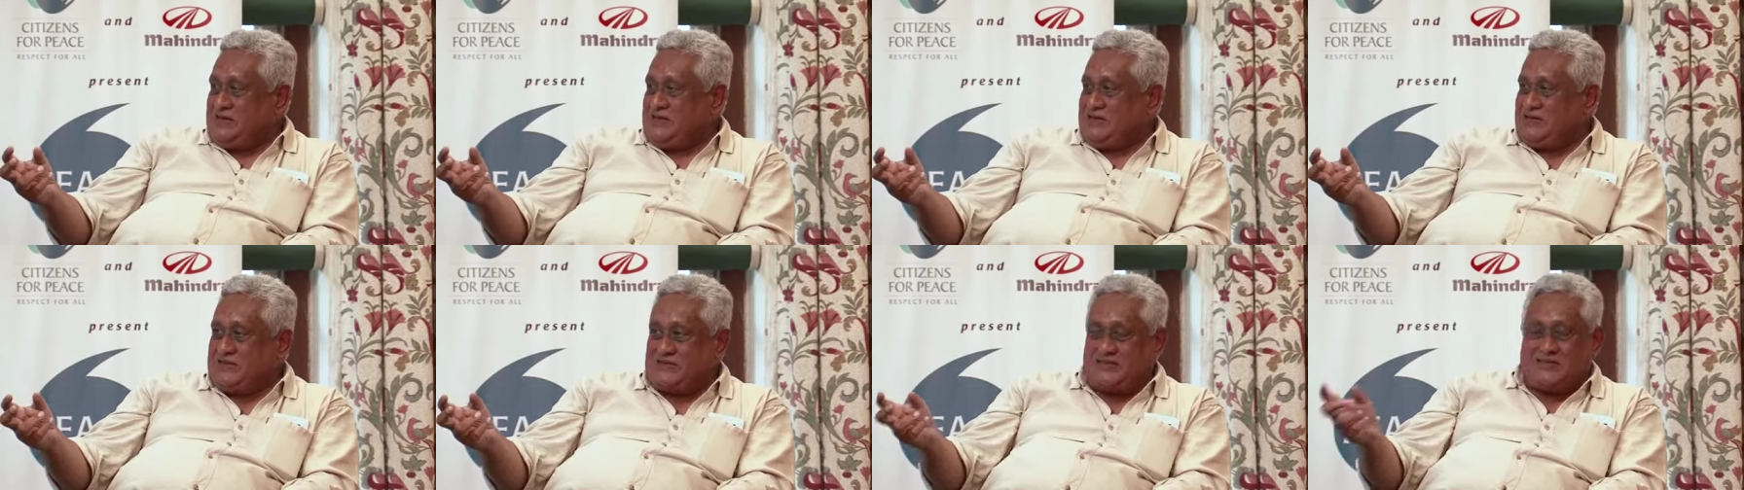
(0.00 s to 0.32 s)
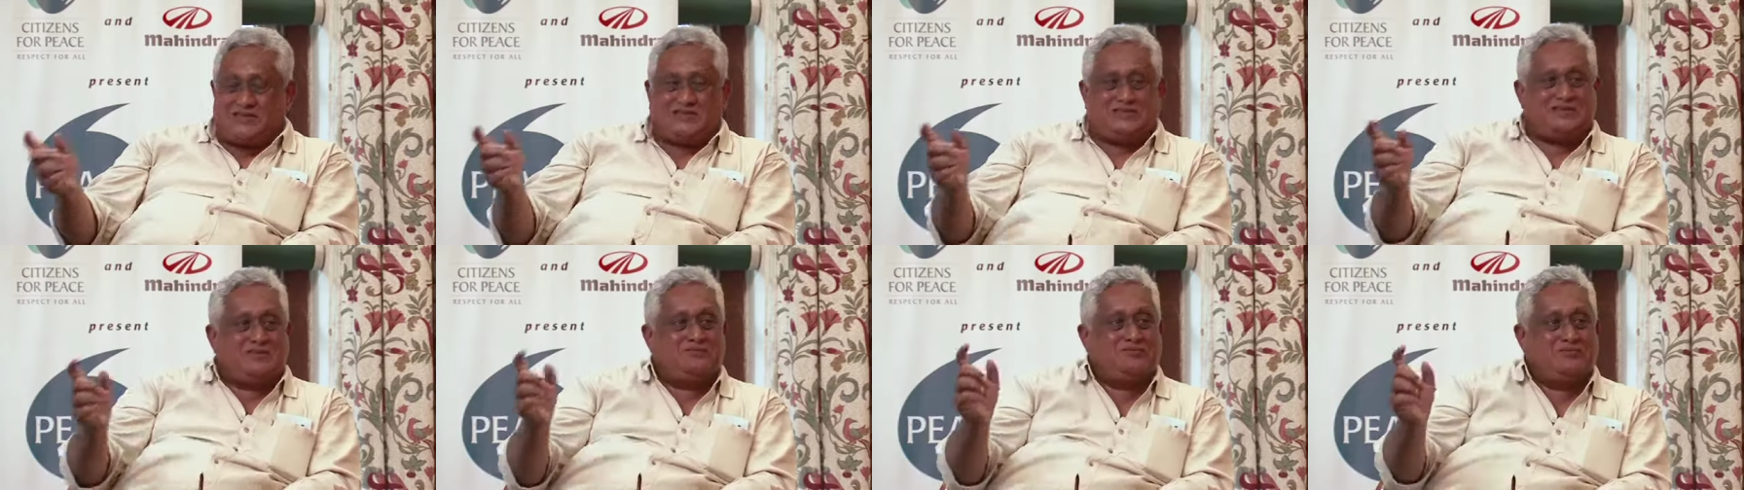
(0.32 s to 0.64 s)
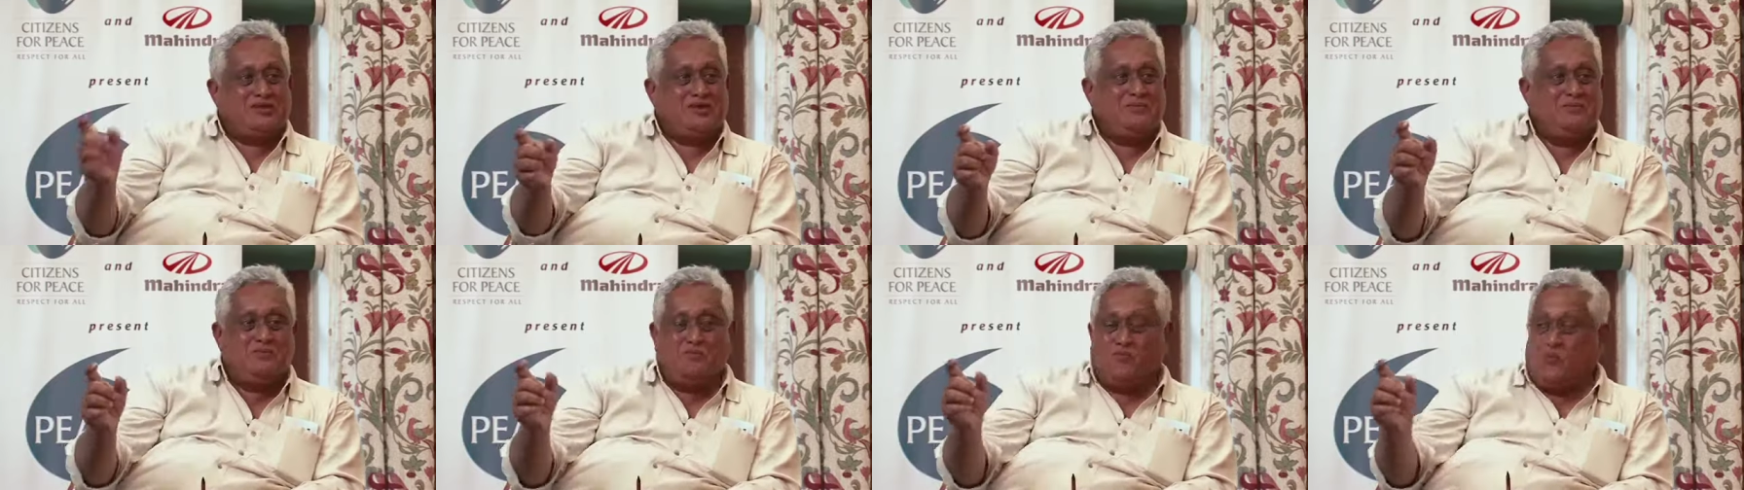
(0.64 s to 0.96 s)
this is
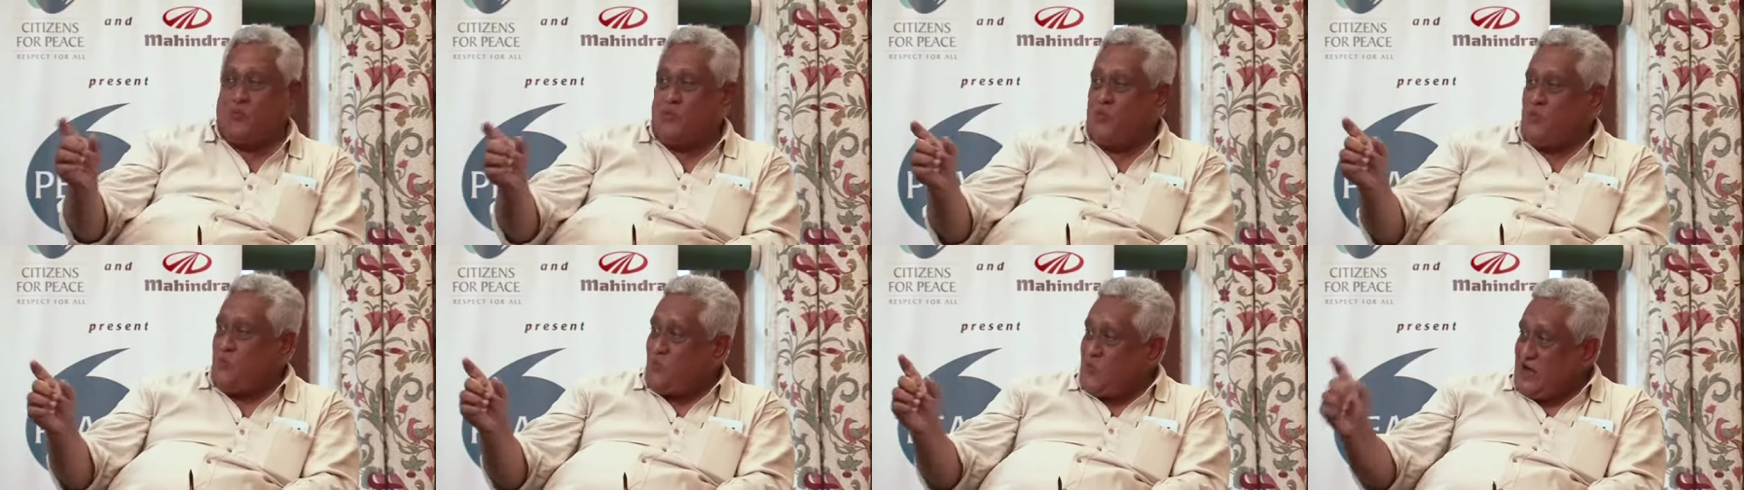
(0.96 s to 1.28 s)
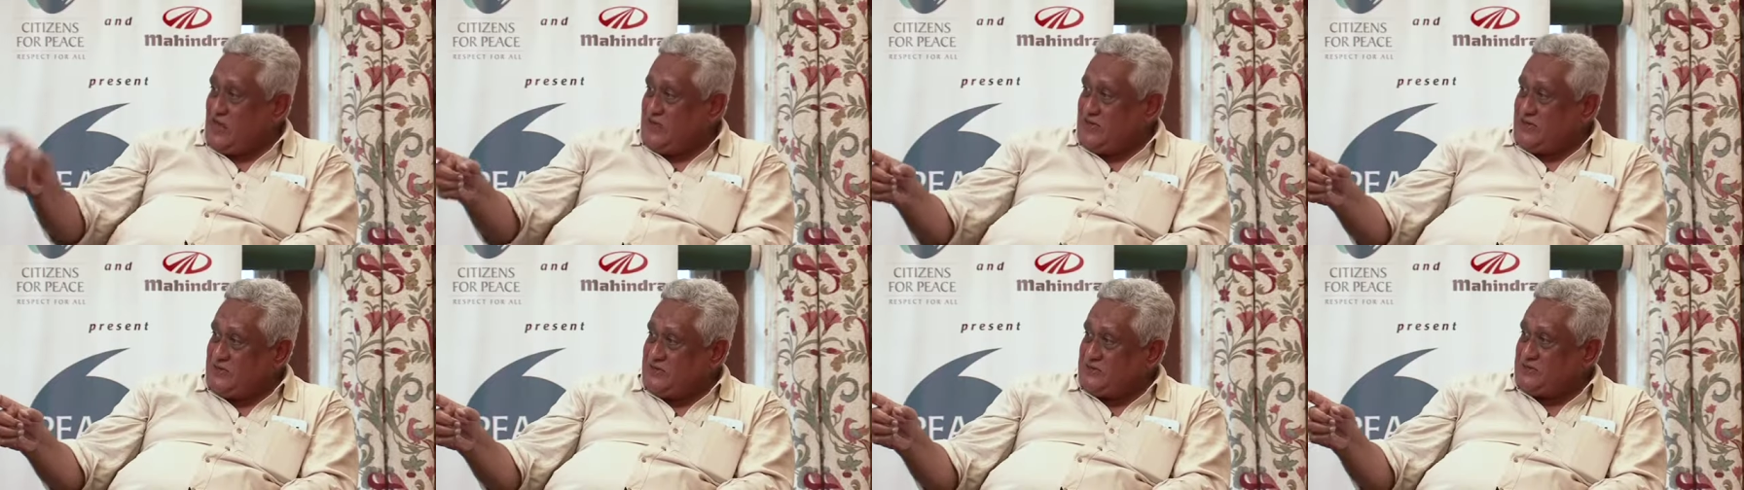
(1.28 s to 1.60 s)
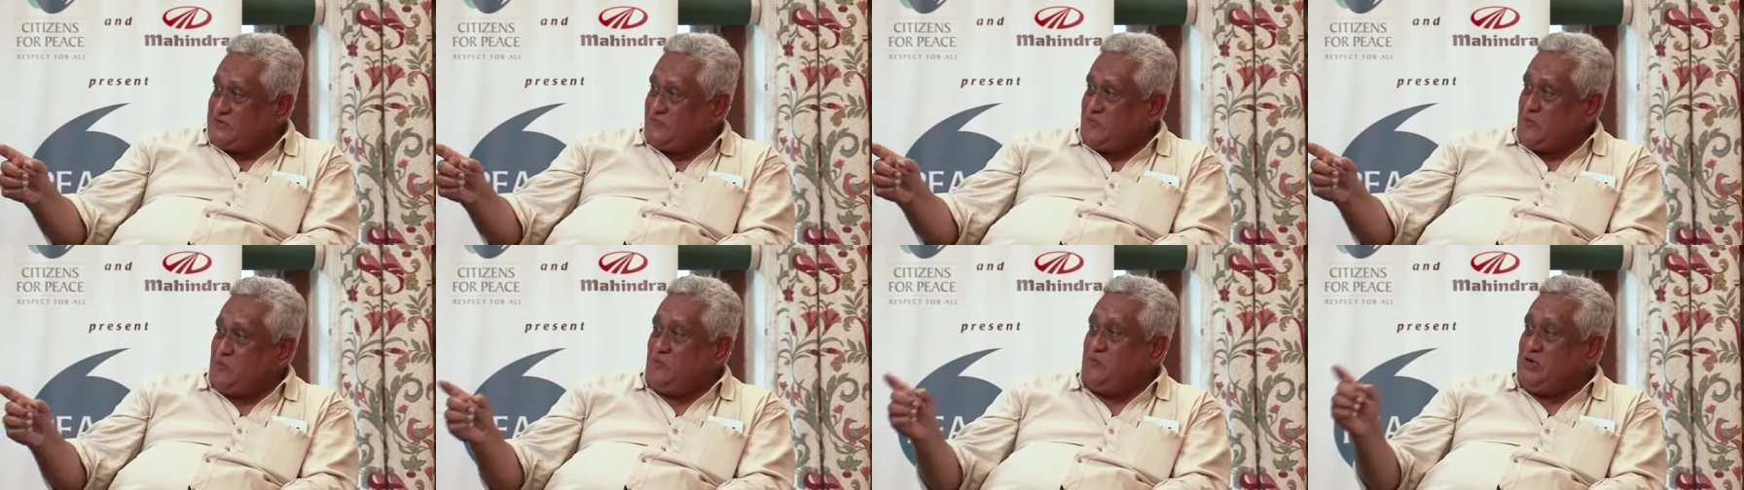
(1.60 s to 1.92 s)
something more, violence
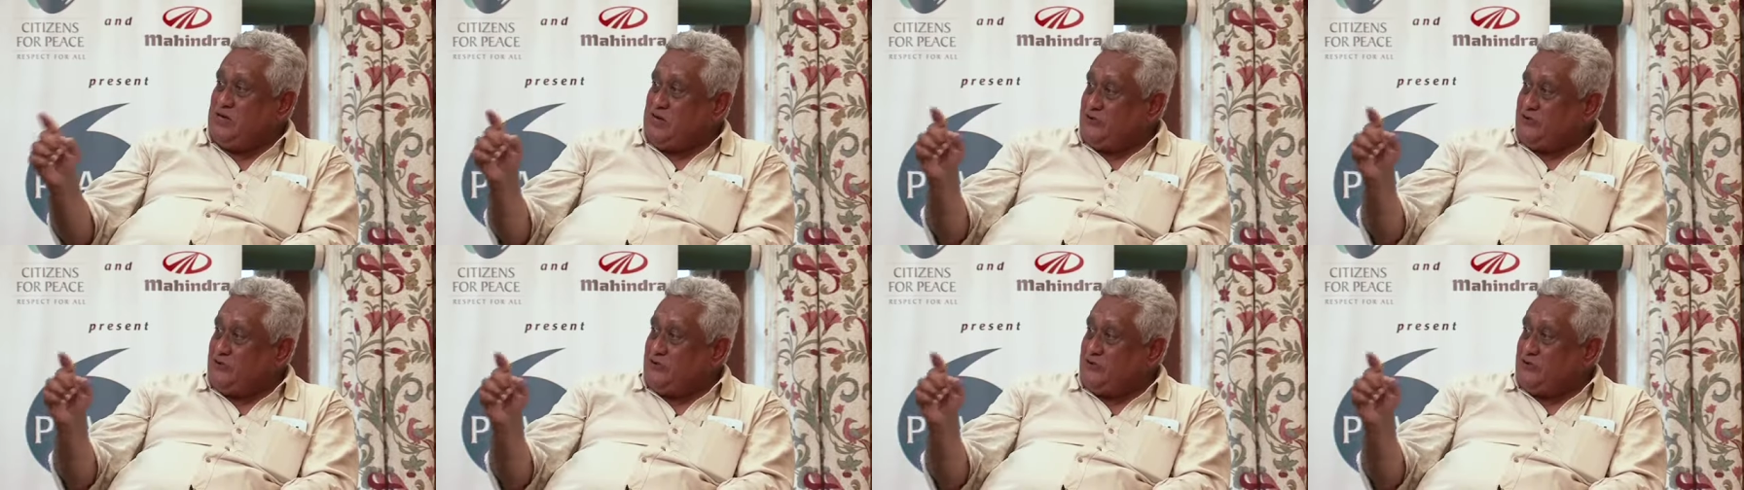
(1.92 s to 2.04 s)
of a